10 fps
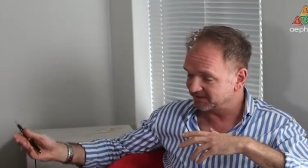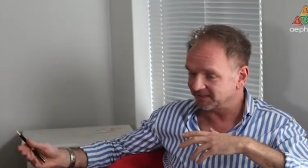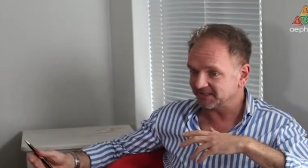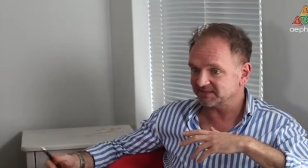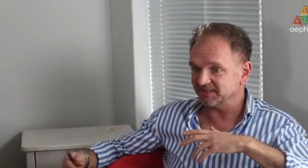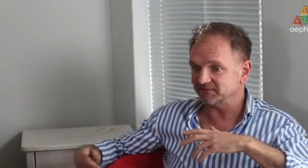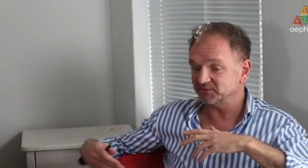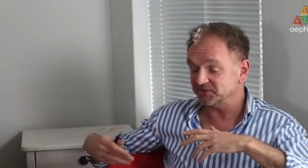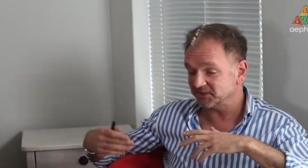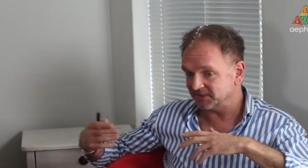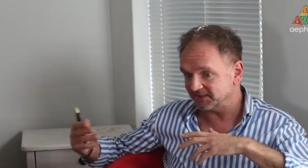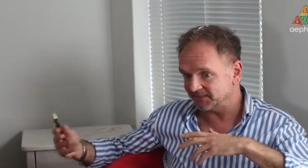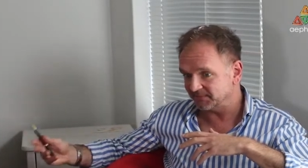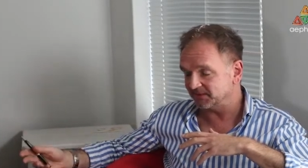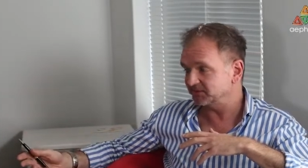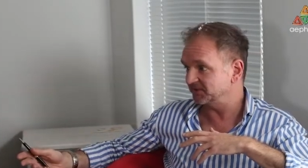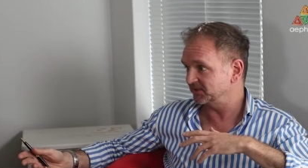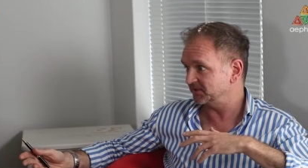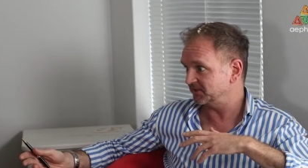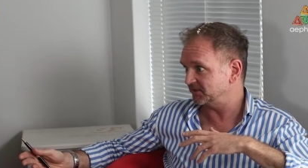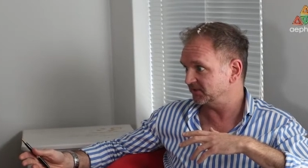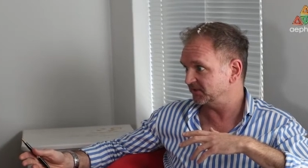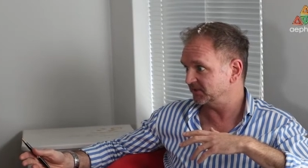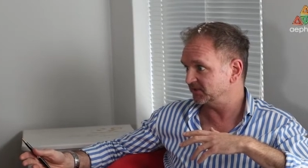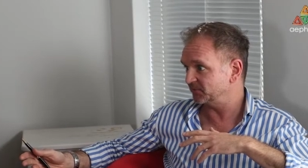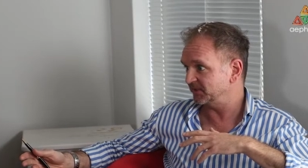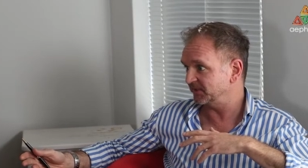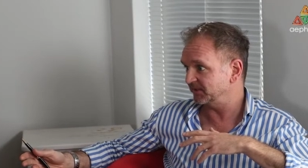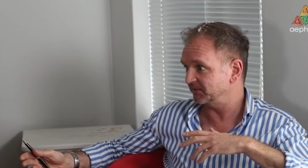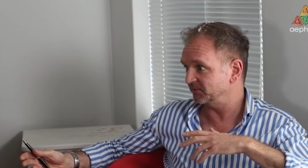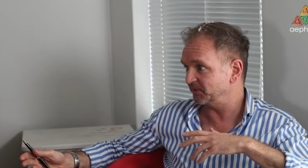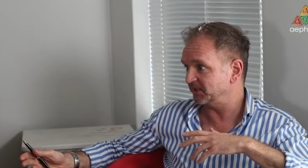the next level, certainly emotions is a, is a window that mm.